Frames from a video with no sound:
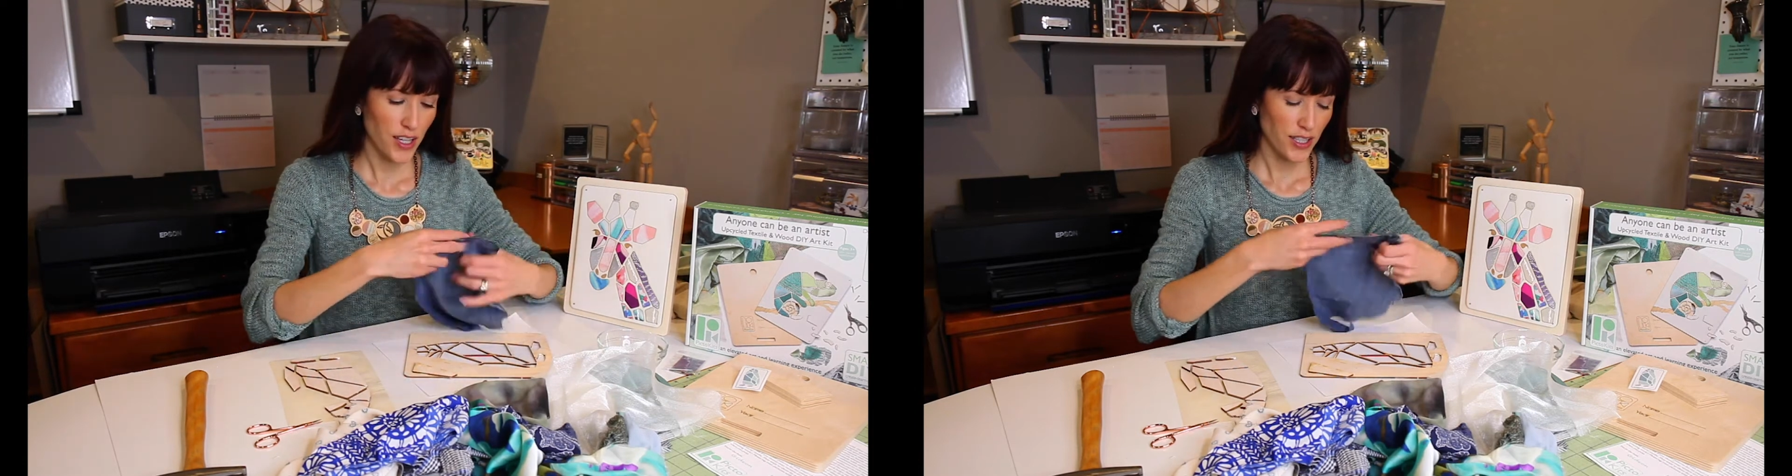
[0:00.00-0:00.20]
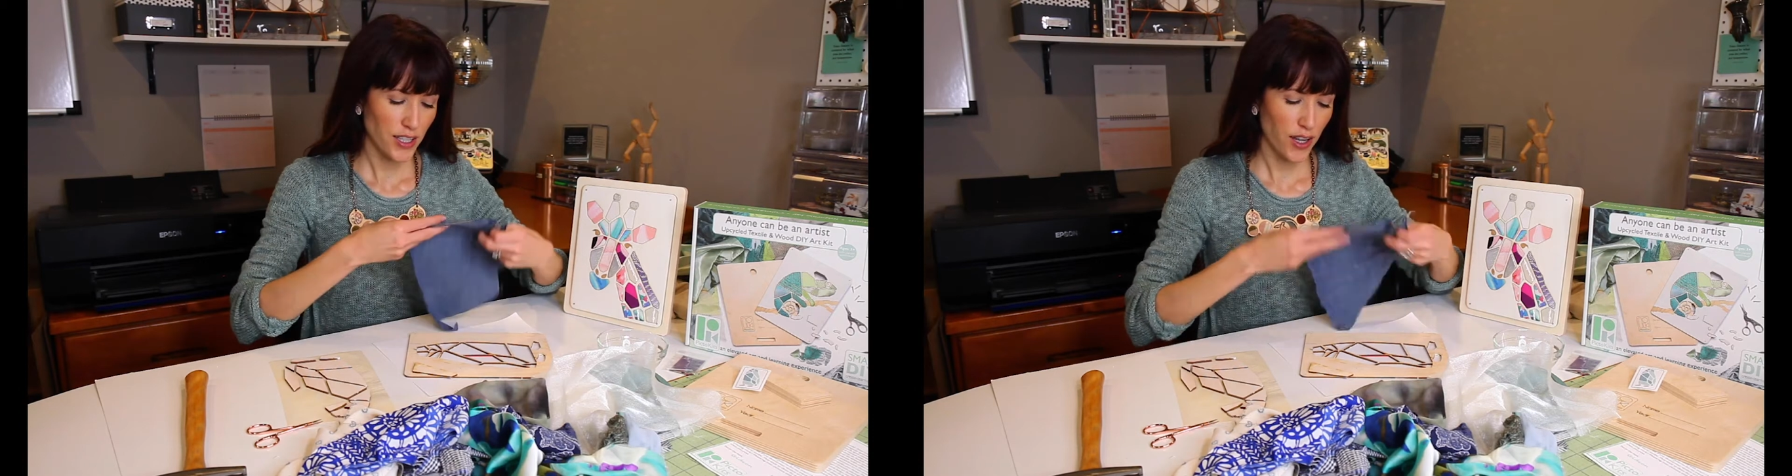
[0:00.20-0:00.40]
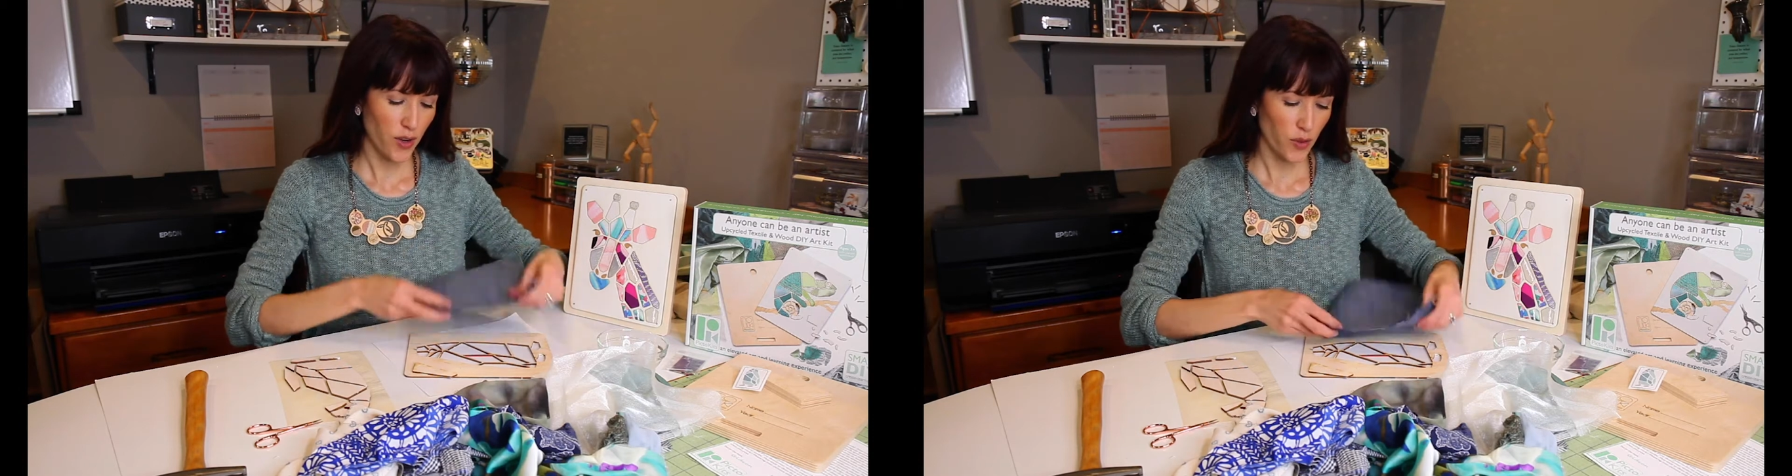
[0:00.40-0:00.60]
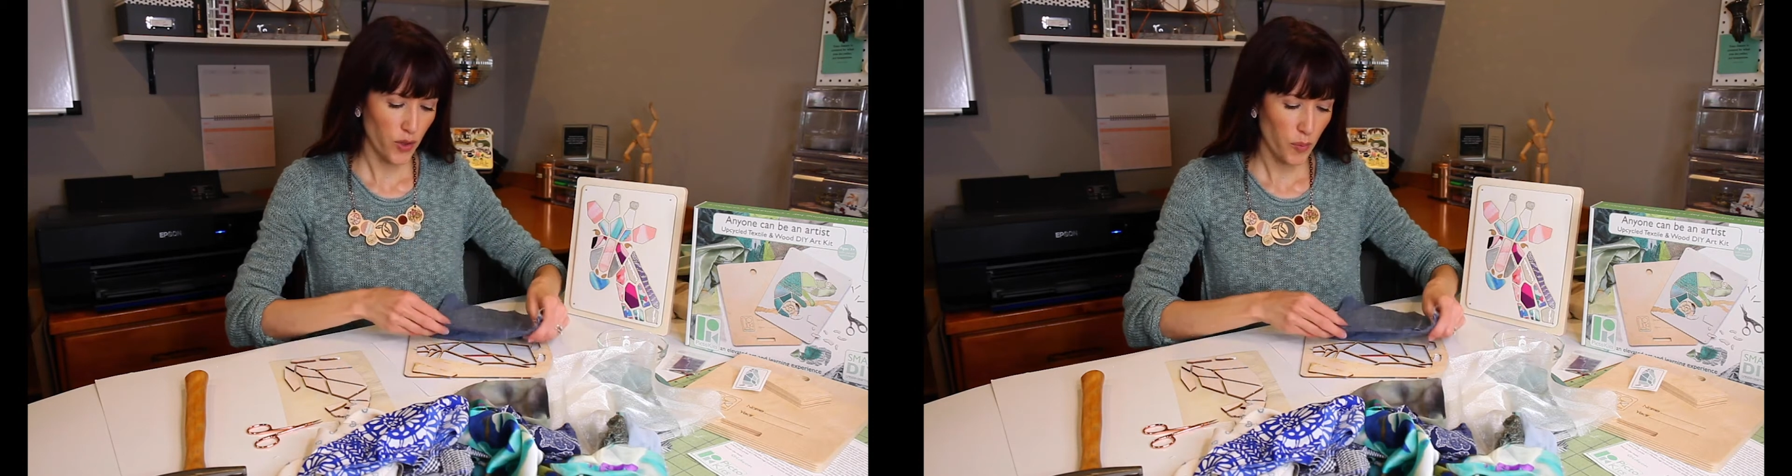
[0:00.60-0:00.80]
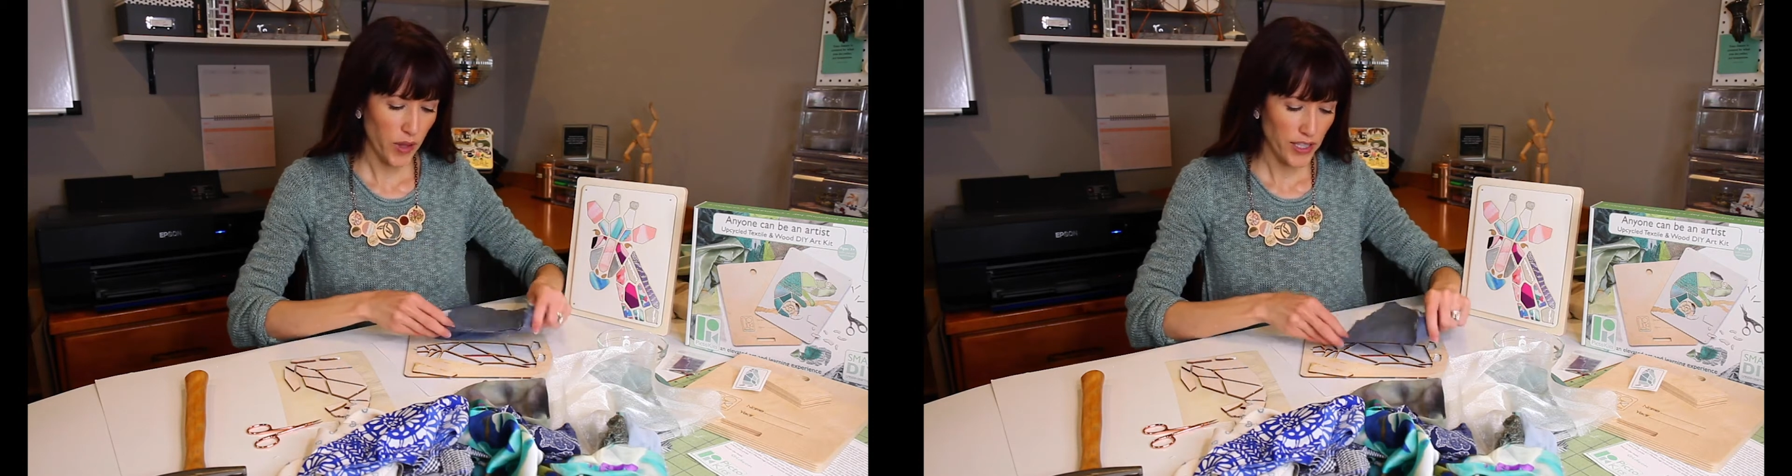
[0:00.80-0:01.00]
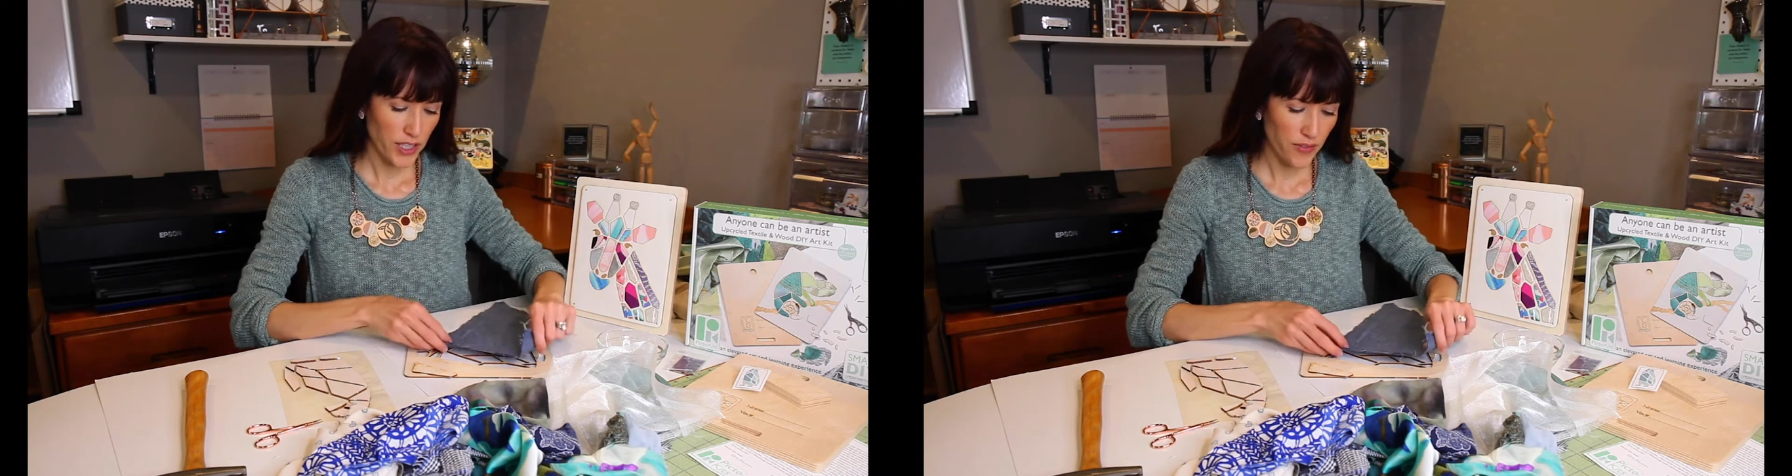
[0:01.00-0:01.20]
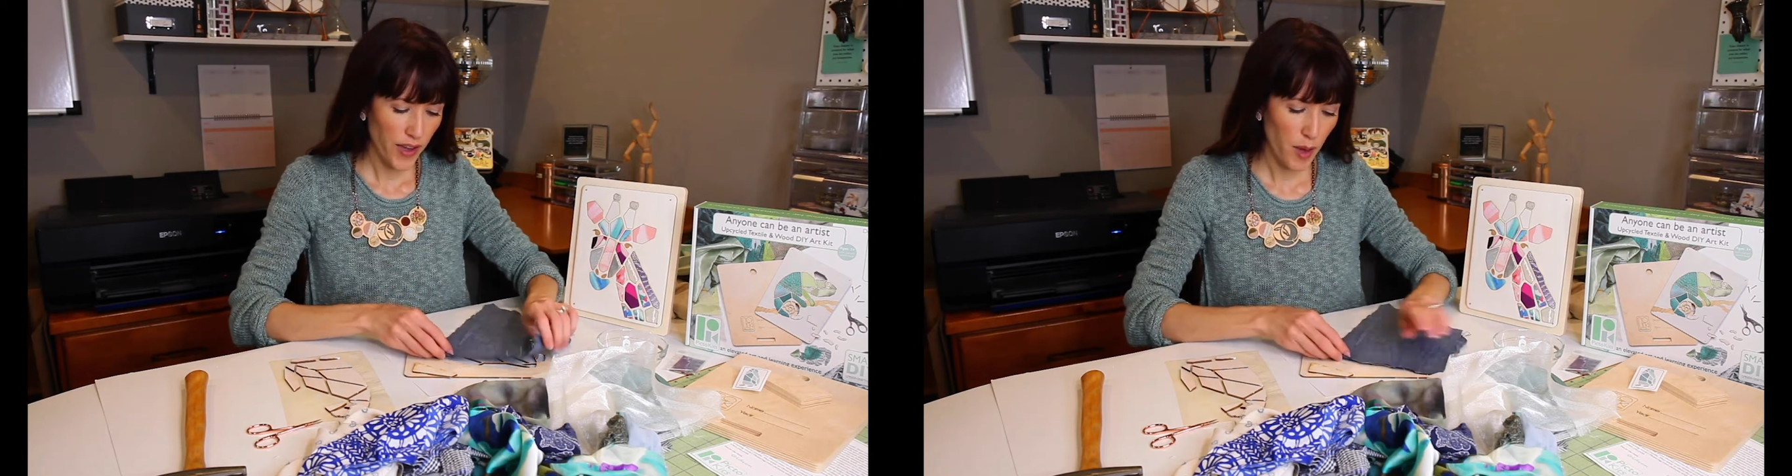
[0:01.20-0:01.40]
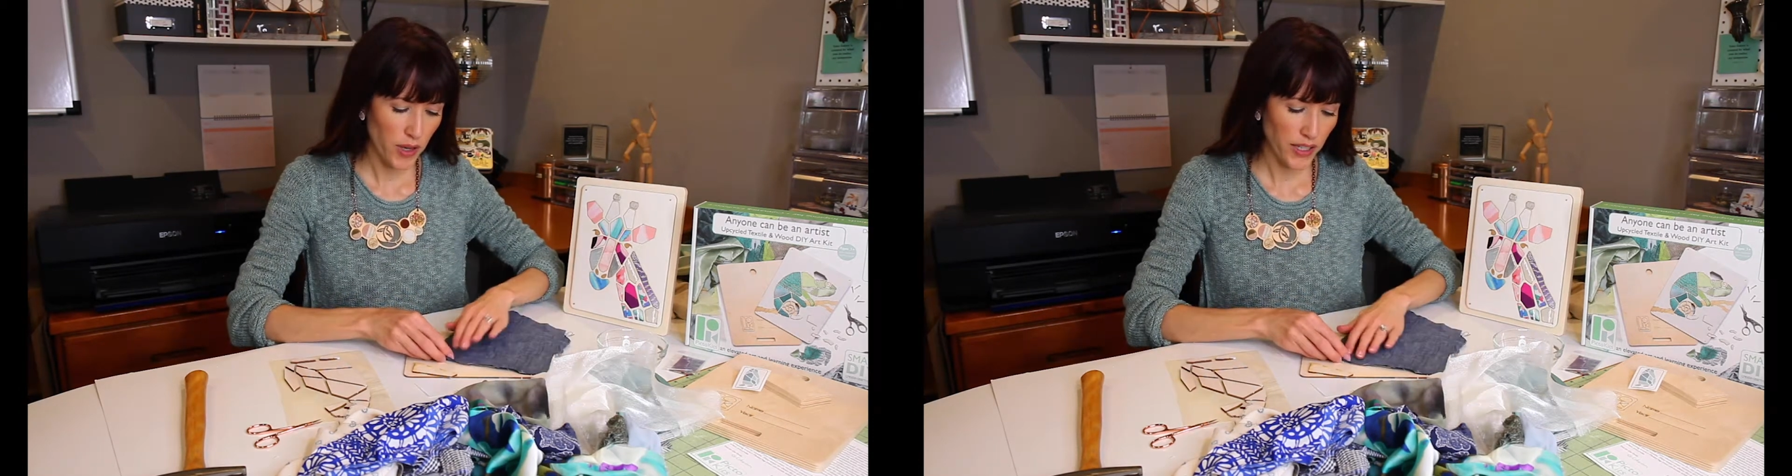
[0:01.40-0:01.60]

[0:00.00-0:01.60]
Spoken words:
So you'll place your fabric